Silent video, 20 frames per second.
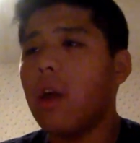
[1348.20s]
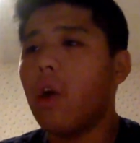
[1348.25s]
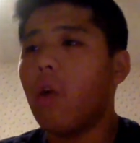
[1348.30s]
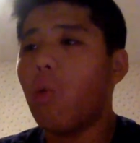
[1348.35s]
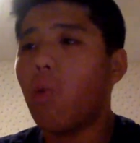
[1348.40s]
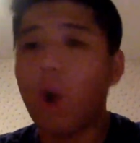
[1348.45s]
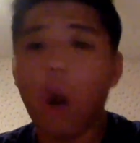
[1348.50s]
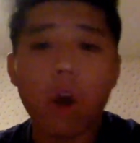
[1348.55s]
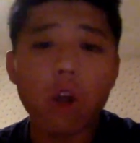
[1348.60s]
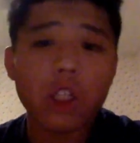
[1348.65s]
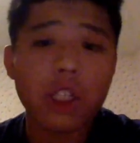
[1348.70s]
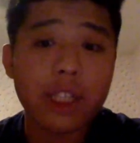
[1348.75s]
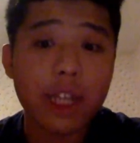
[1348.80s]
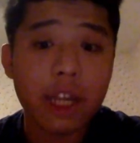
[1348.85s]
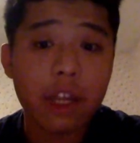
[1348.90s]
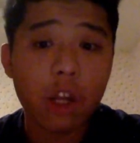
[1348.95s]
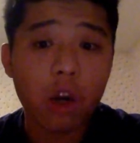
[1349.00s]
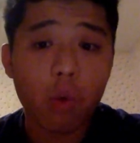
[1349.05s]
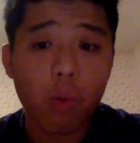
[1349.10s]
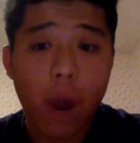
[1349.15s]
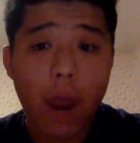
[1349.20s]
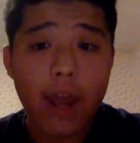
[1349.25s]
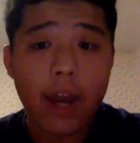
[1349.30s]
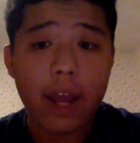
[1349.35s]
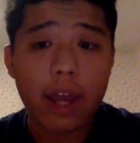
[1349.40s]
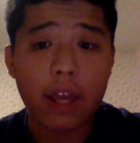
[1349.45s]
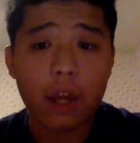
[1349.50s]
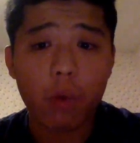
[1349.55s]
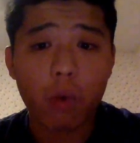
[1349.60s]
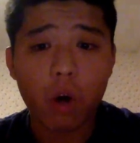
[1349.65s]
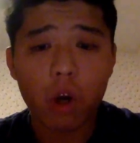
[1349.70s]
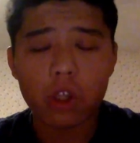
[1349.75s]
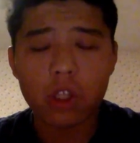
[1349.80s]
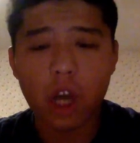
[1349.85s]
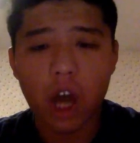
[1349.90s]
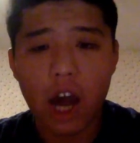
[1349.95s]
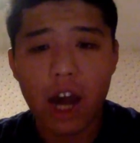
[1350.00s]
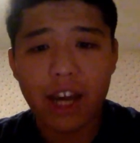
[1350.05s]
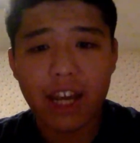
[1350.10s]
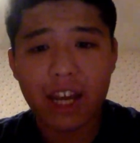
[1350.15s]
we're all just sitting there waiting and we're all
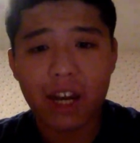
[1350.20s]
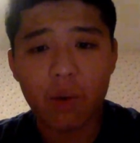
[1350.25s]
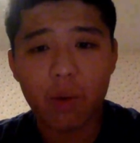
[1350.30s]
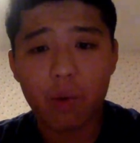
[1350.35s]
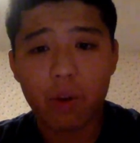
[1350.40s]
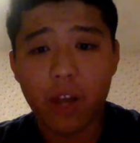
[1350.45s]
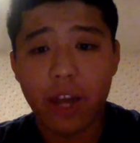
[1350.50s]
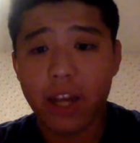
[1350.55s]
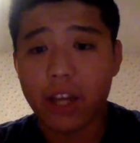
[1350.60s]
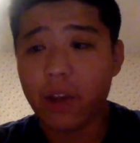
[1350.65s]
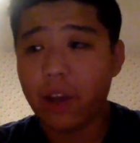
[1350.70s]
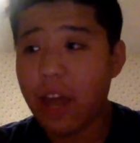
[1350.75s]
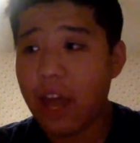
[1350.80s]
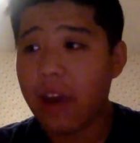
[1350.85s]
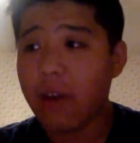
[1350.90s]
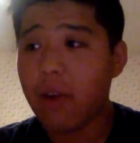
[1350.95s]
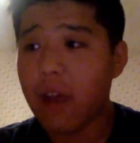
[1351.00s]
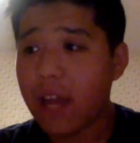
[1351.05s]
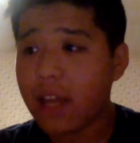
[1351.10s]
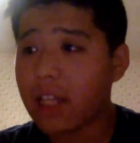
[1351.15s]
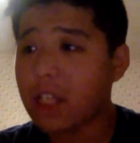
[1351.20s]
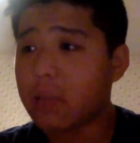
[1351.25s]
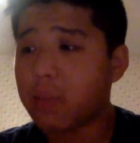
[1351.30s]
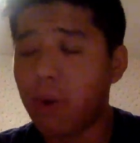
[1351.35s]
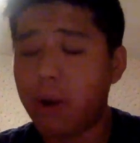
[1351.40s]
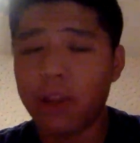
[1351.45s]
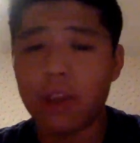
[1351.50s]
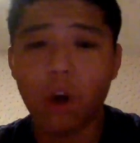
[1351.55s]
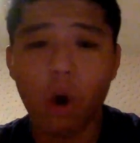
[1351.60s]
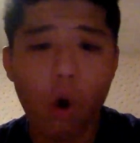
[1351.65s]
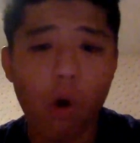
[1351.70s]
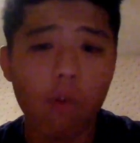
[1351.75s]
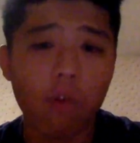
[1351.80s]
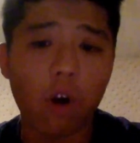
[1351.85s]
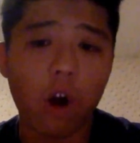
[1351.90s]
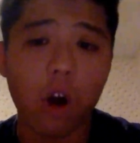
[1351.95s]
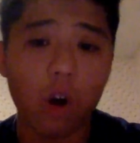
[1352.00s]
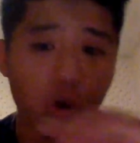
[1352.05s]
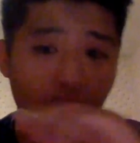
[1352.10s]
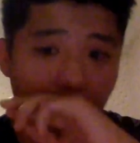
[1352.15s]
talking and we're like, and at this point, the
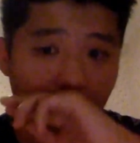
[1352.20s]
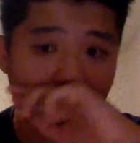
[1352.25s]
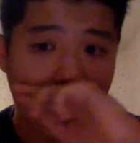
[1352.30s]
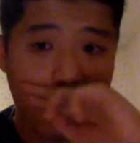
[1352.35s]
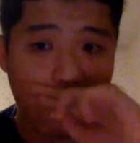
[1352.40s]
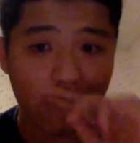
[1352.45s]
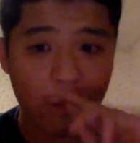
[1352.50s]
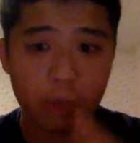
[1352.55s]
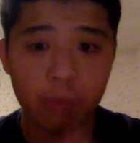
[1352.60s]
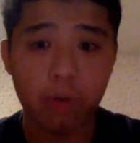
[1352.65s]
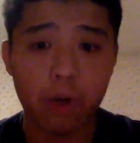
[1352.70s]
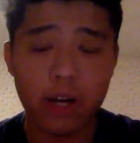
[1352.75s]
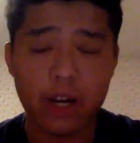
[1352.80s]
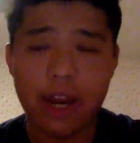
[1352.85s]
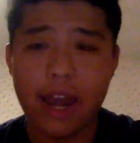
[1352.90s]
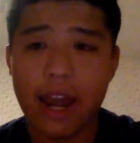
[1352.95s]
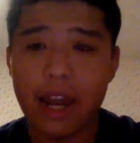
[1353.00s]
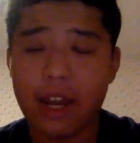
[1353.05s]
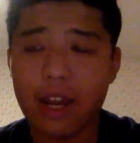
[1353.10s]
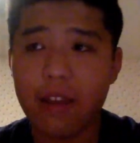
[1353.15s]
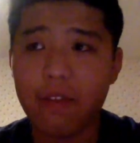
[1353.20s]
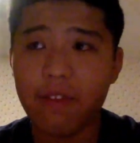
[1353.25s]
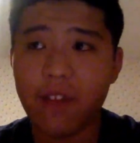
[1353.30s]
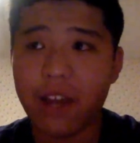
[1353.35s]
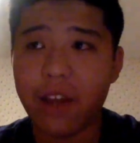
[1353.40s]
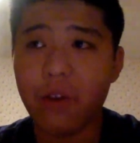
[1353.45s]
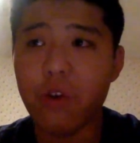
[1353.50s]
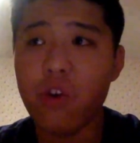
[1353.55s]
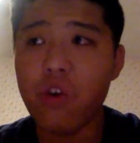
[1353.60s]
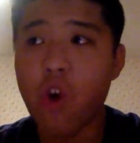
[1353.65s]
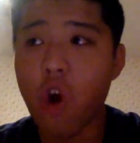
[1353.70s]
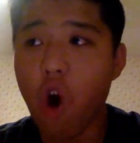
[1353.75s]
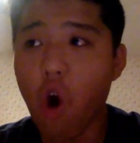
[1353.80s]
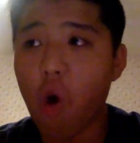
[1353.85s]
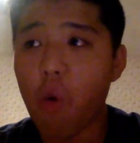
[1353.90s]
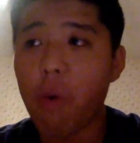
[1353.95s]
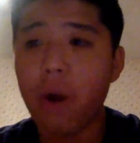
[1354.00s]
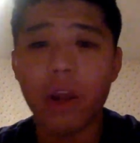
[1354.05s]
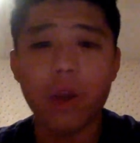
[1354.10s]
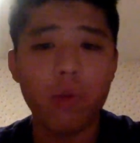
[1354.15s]
overall group I was pretty negative. Like
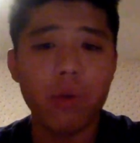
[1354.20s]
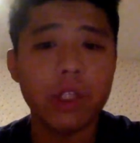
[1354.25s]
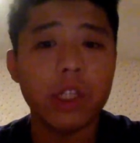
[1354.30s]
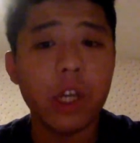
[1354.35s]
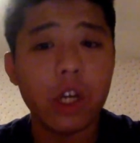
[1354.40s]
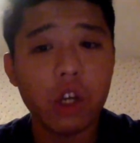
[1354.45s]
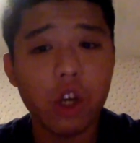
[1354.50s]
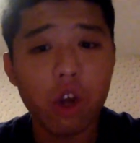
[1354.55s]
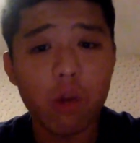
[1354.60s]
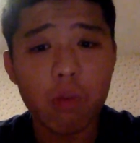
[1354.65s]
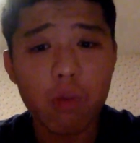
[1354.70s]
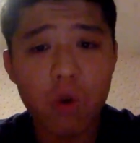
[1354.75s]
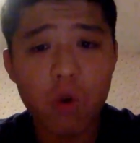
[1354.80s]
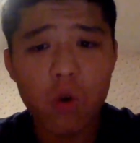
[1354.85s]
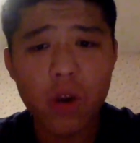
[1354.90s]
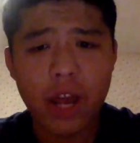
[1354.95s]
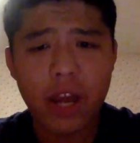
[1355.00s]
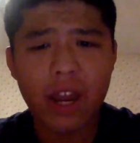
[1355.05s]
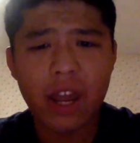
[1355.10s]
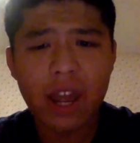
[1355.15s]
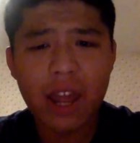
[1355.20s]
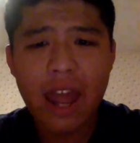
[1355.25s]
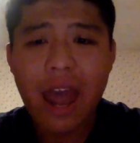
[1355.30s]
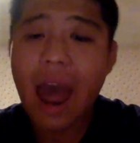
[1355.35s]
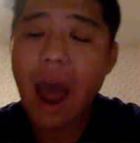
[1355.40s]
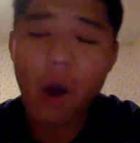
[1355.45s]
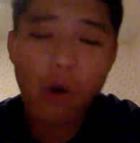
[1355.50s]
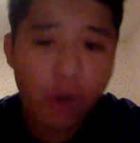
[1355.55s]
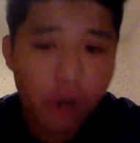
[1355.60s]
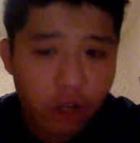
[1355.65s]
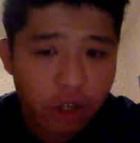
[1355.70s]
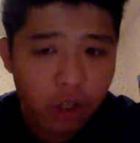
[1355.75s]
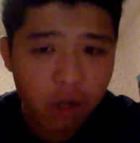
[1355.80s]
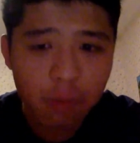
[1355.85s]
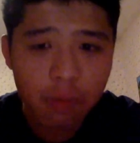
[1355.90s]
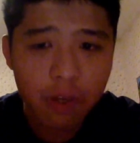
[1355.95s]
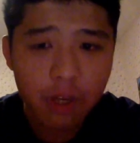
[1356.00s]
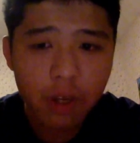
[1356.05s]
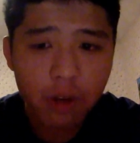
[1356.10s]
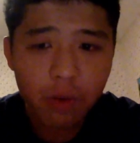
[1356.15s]
nobody was in a good mood and how could you
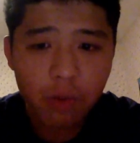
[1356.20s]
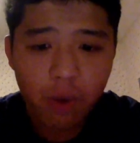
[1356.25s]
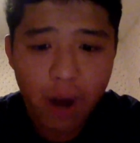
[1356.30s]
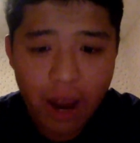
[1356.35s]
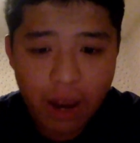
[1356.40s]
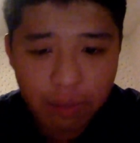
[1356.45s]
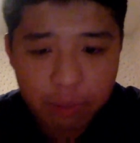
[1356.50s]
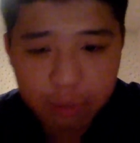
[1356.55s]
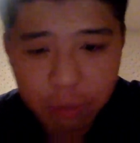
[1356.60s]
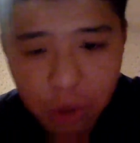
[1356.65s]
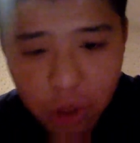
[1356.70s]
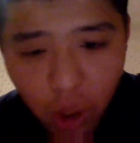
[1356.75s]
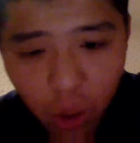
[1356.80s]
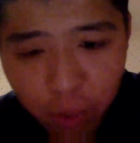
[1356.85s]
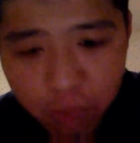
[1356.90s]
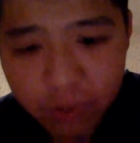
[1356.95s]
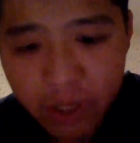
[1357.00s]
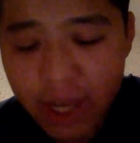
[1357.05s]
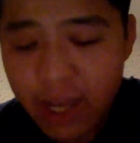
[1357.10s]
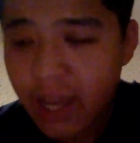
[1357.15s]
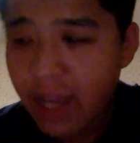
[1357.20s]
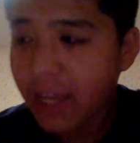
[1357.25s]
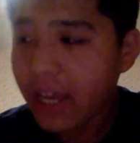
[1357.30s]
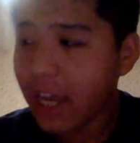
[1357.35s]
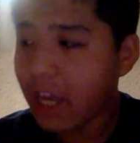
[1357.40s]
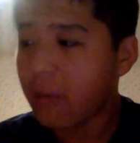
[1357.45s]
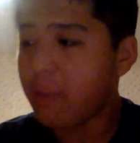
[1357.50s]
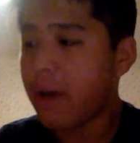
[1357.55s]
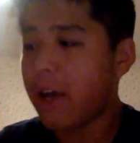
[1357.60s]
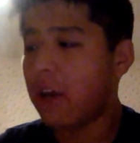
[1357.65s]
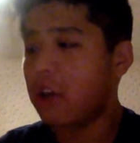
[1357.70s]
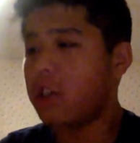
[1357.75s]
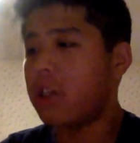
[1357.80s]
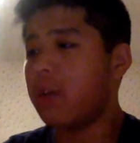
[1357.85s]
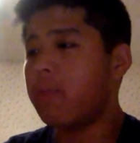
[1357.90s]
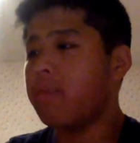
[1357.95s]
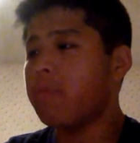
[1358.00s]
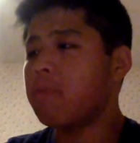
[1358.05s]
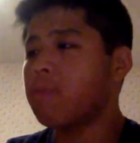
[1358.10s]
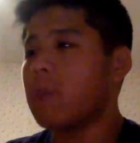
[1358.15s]
be, right? So Caleb
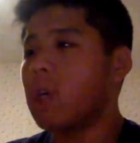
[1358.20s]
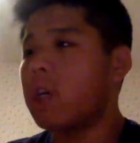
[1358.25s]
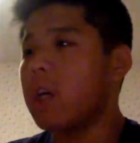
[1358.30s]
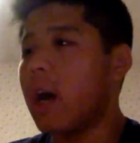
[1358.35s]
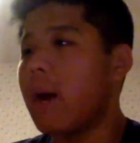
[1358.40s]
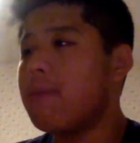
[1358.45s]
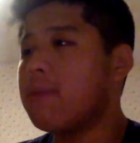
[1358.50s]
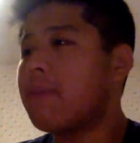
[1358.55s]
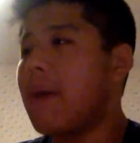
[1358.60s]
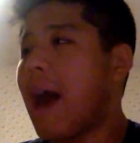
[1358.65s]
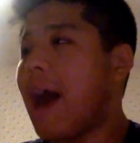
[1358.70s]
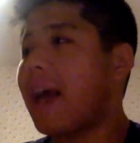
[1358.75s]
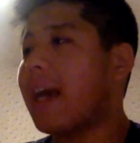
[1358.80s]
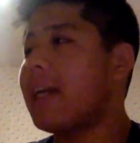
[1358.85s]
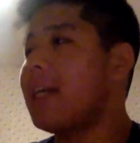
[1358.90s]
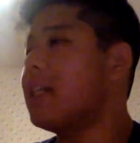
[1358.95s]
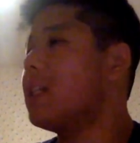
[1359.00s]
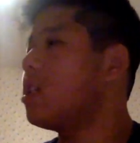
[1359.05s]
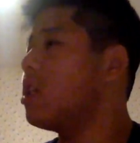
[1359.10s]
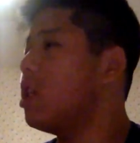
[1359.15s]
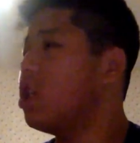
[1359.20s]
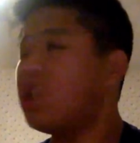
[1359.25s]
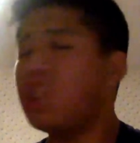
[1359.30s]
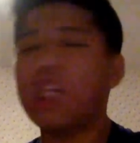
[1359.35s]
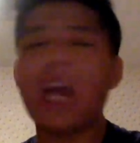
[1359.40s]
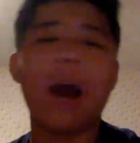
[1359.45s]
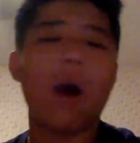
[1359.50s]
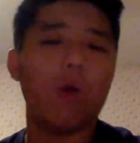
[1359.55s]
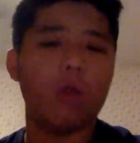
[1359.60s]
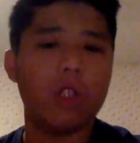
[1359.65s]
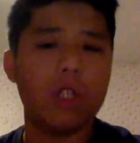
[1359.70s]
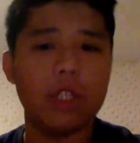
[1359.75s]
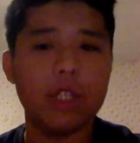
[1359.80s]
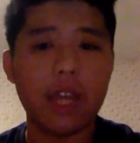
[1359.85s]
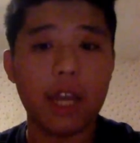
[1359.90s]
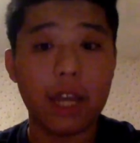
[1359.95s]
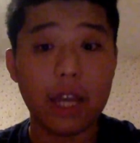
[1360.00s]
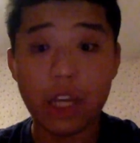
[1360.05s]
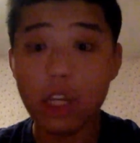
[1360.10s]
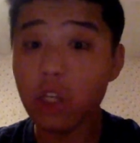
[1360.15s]
Anderson comes back and he's, he shouts. He's
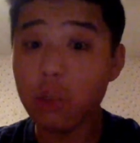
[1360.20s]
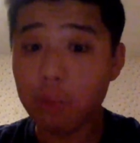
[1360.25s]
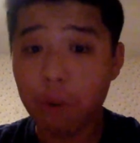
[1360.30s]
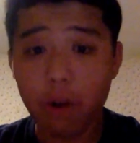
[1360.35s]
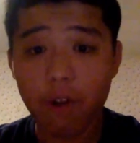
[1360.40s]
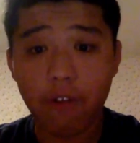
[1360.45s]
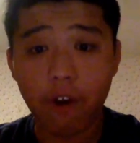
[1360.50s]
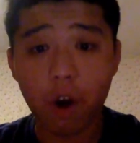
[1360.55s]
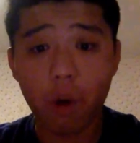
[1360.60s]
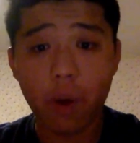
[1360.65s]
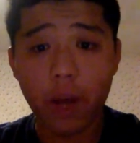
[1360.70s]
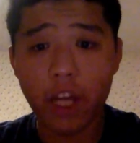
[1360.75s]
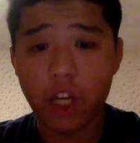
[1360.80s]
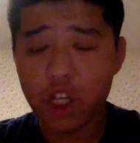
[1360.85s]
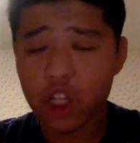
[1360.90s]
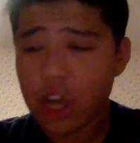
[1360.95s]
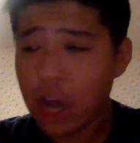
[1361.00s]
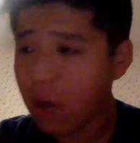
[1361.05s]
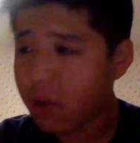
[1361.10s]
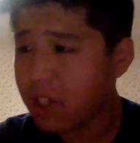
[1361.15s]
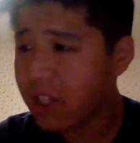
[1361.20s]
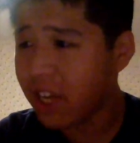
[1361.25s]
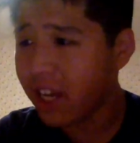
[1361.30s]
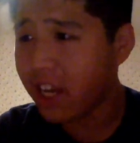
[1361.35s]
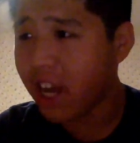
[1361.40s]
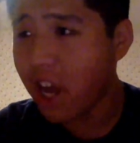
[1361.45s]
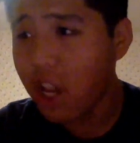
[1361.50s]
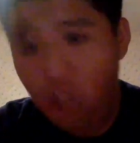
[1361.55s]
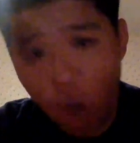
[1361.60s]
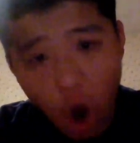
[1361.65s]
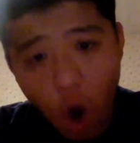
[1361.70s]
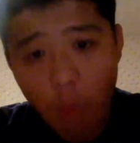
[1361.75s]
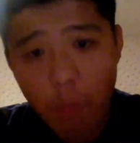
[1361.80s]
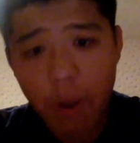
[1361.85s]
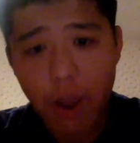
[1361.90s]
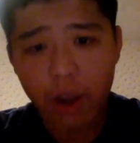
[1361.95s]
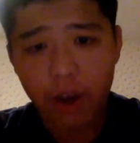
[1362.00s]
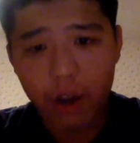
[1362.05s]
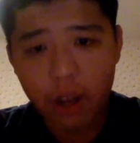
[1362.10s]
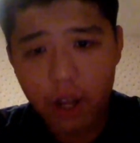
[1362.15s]
like, it's pretty far away. He shouts. He's like, it's
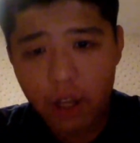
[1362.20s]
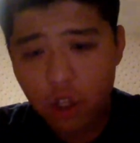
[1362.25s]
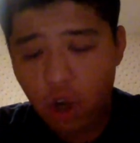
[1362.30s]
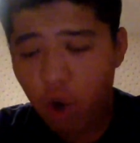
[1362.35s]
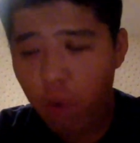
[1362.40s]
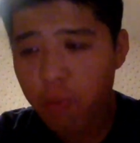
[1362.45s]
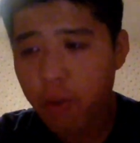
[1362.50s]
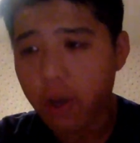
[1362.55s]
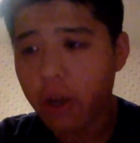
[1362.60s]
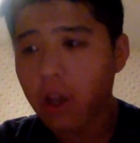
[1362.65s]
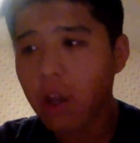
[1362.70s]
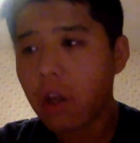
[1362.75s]
open. It's open.